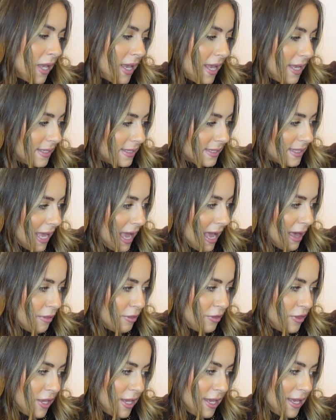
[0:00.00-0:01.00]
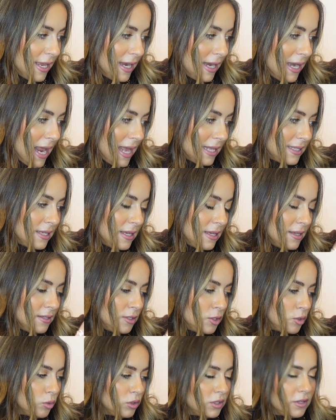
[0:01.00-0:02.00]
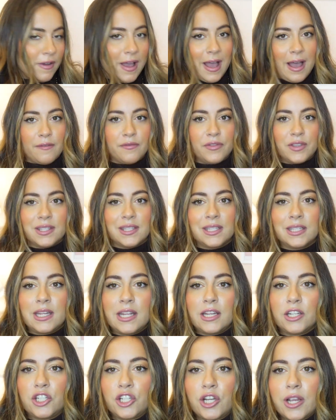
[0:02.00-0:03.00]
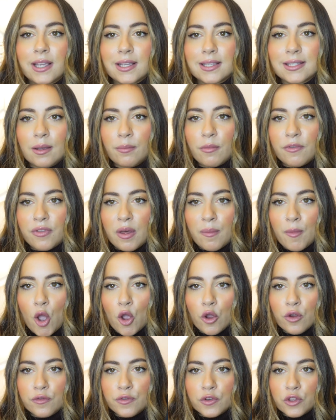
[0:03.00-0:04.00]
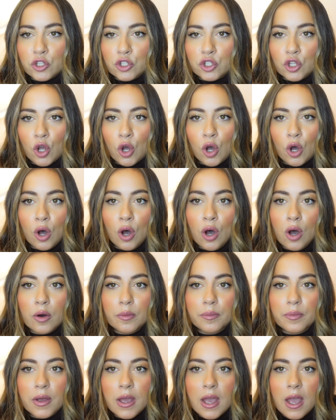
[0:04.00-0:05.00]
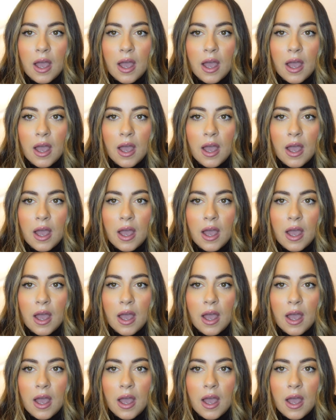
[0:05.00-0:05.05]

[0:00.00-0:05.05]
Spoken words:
is that the letters sort of have the stitching, some of them over the top.